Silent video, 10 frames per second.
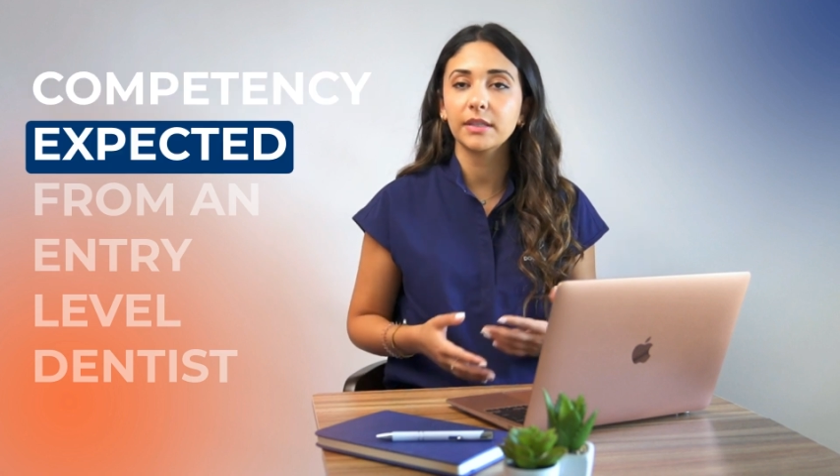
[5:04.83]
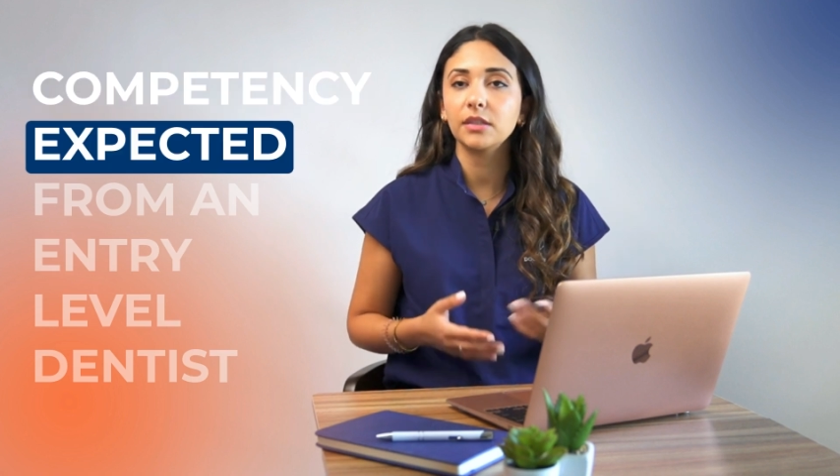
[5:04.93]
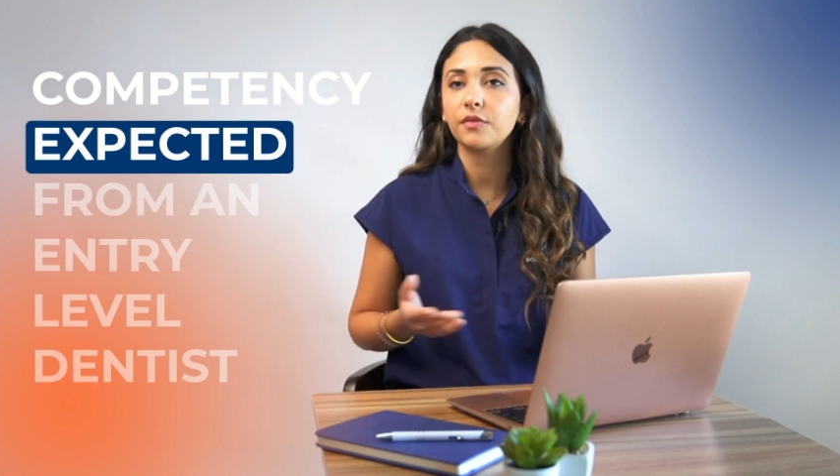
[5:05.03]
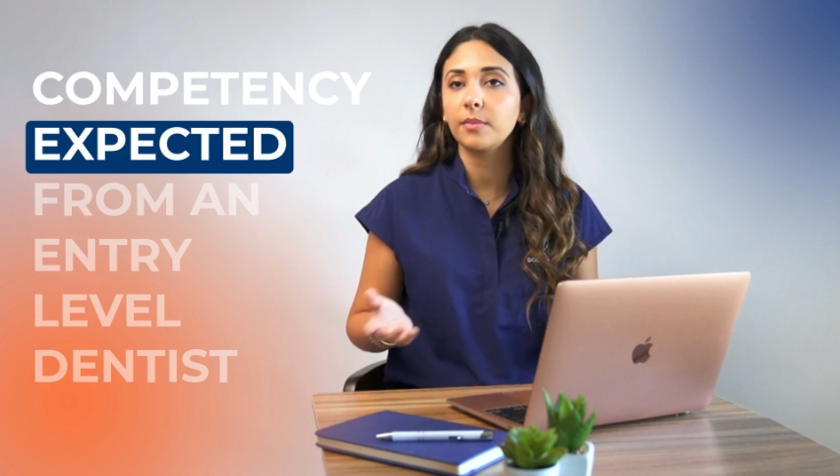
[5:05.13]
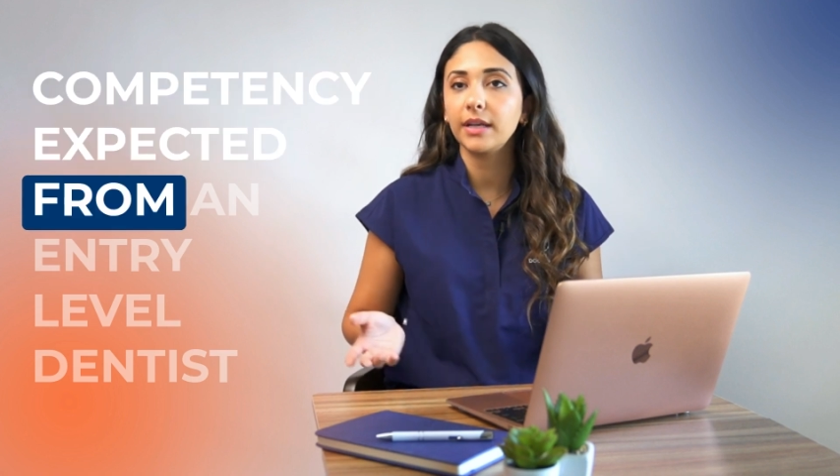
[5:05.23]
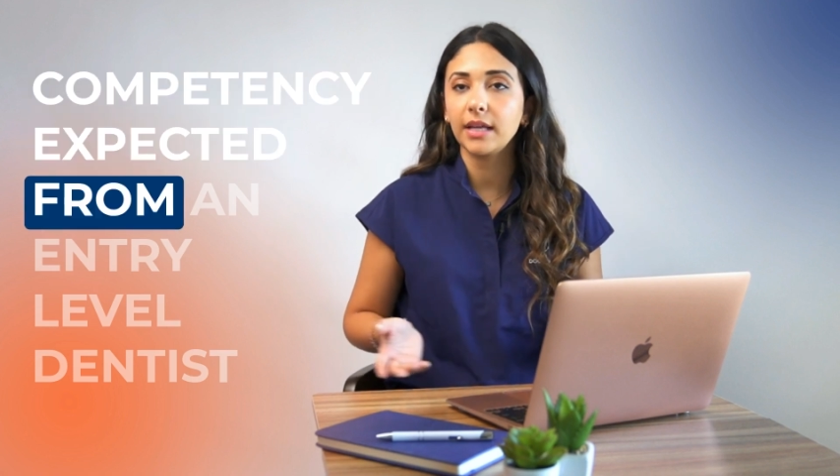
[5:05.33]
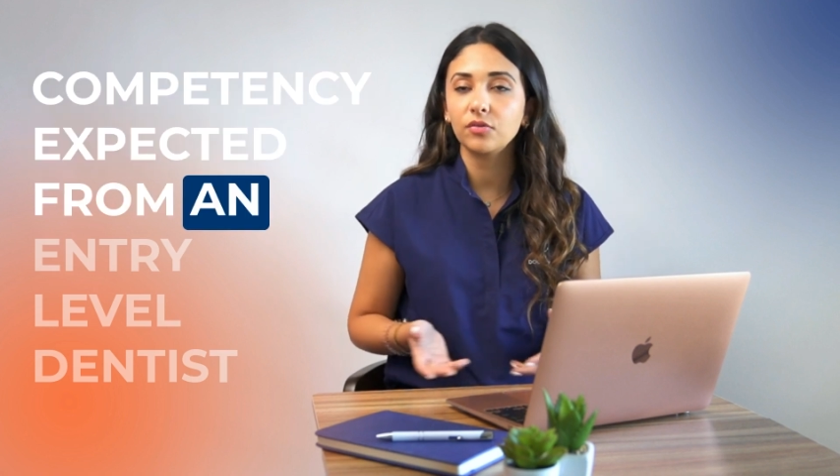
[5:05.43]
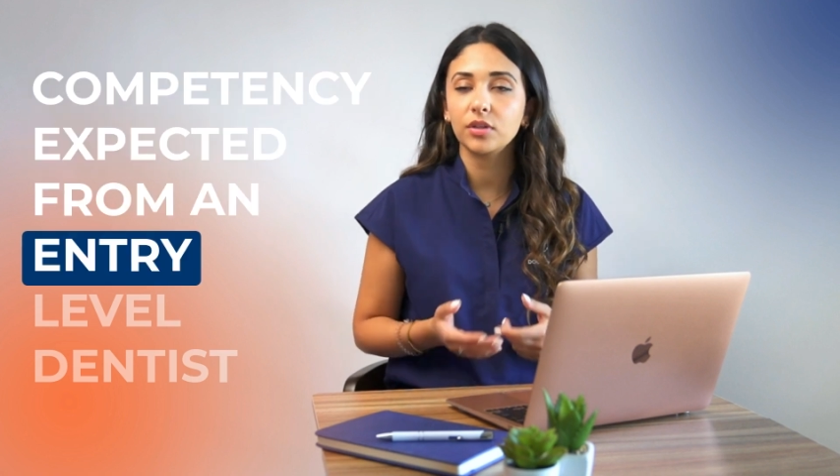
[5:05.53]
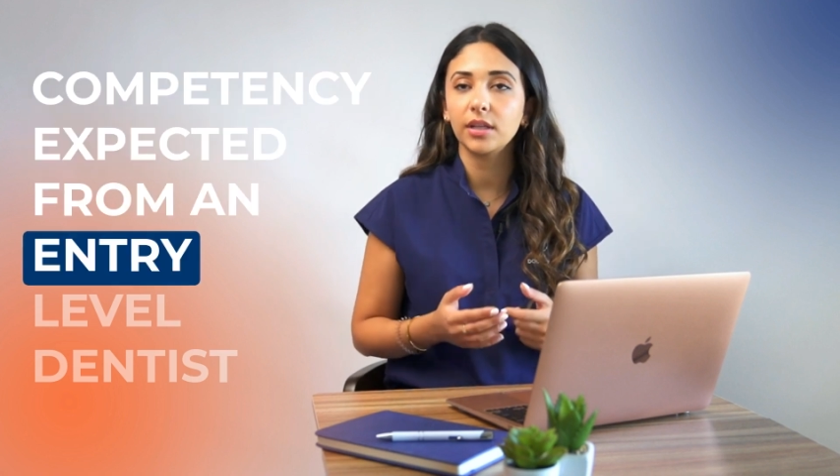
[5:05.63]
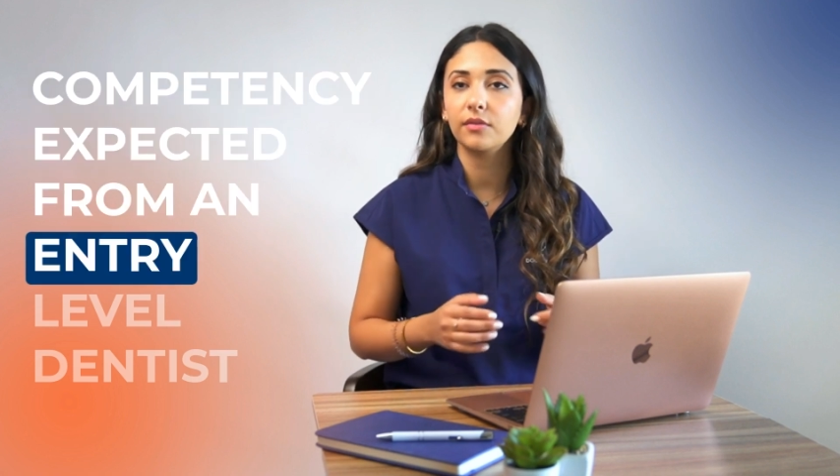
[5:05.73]
expected from an
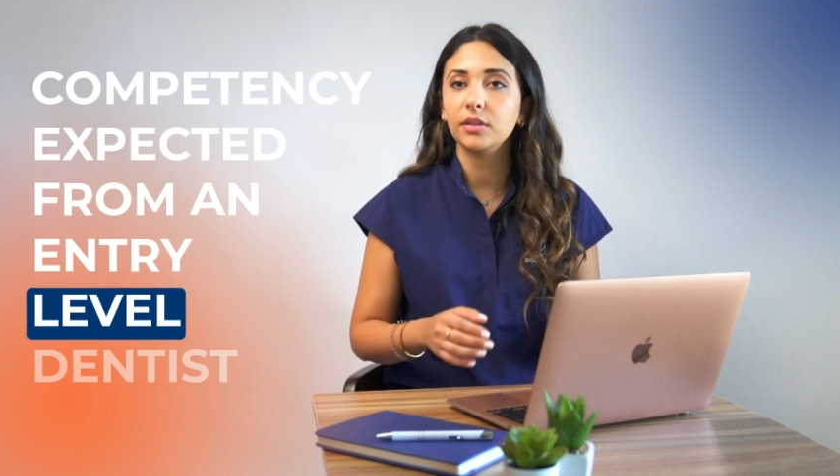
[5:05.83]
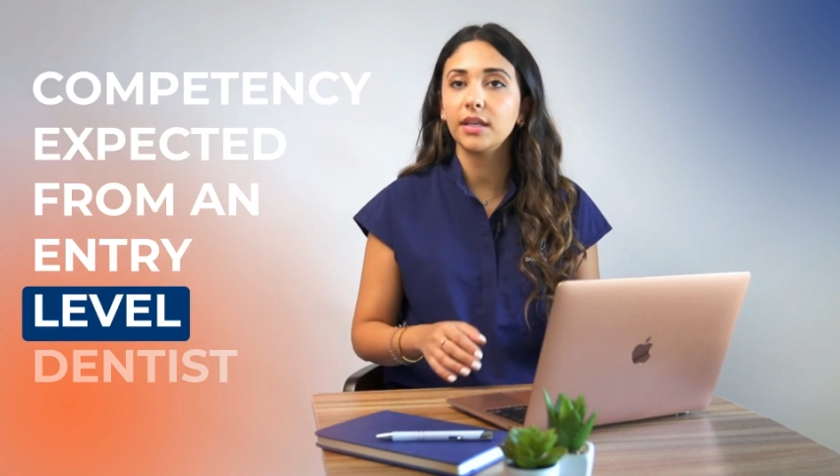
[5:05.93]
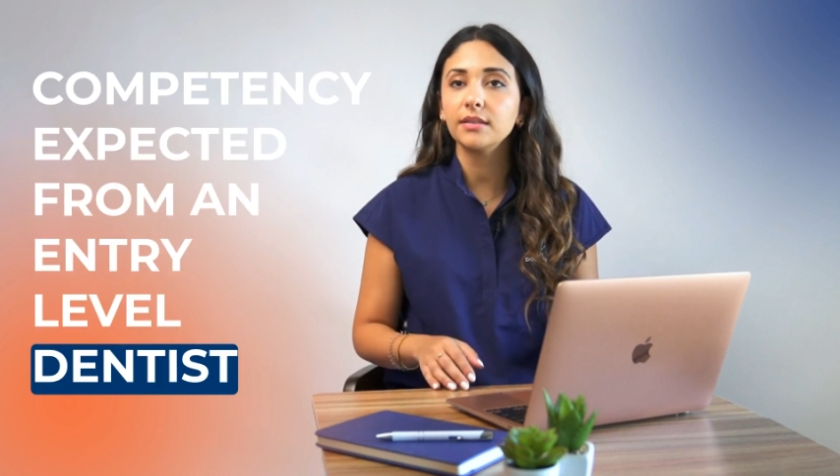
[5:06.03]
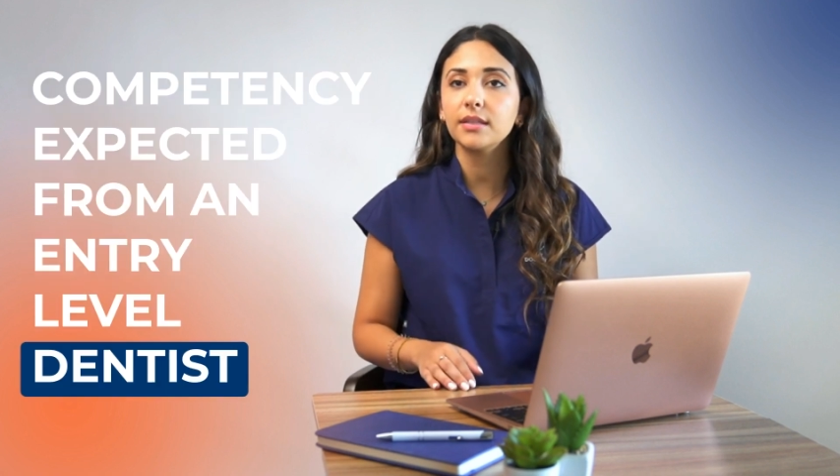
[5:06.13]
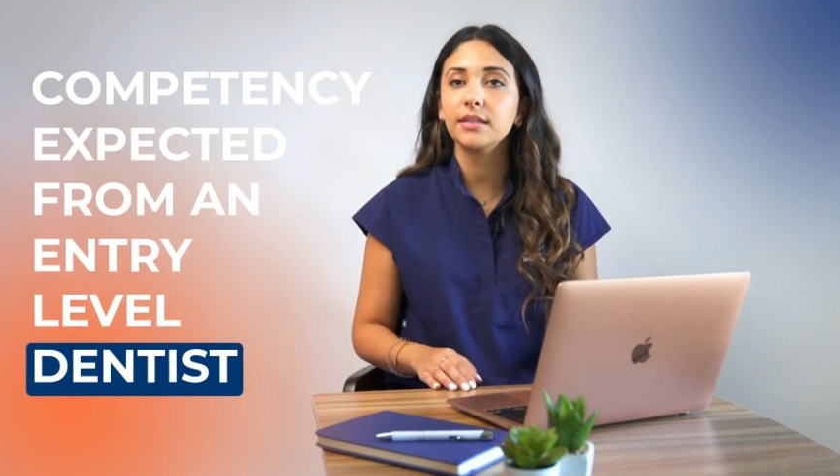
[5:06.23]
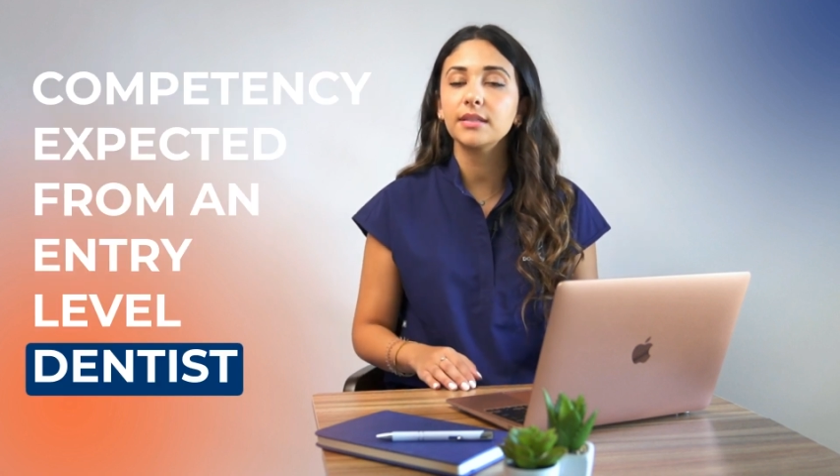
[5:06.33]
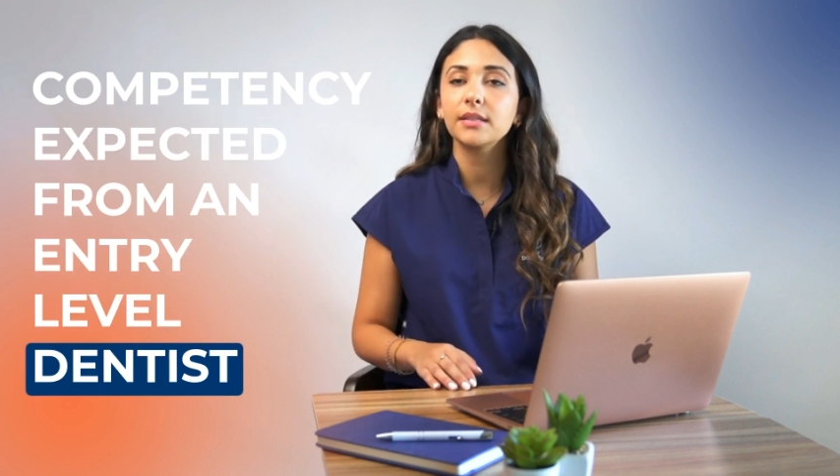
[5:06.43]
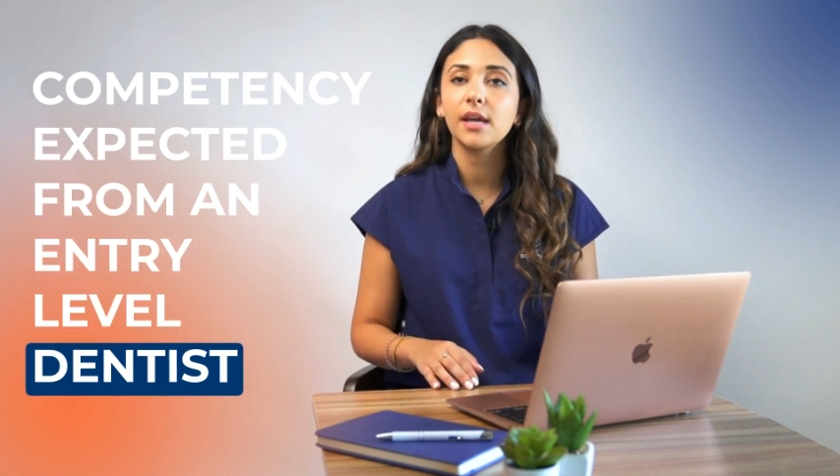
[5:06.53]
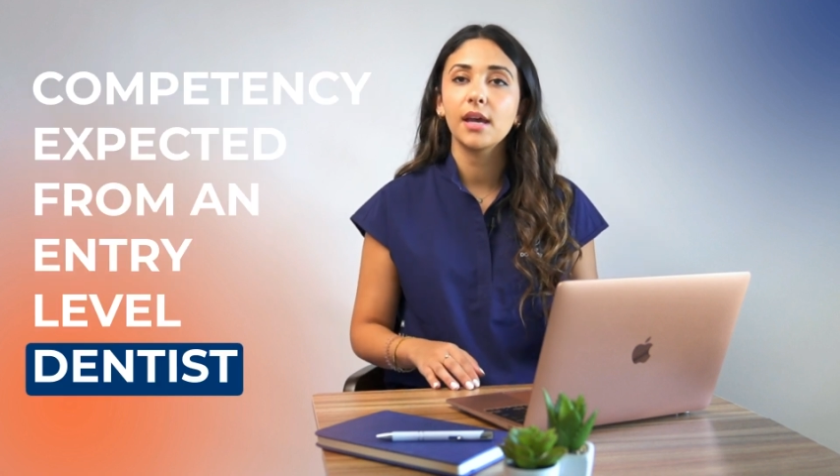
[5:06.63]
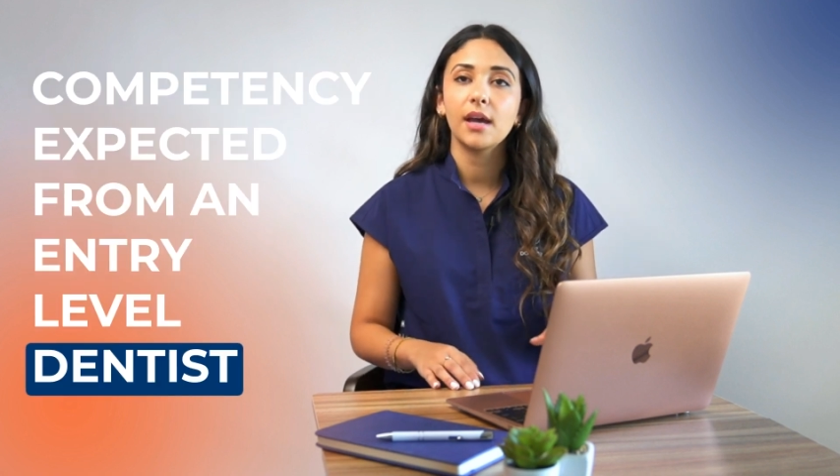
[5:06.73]
entry-level
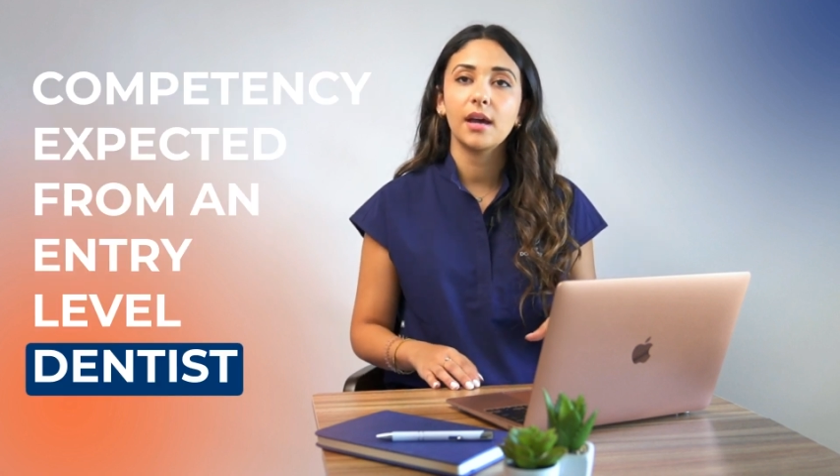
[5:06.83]
dentist.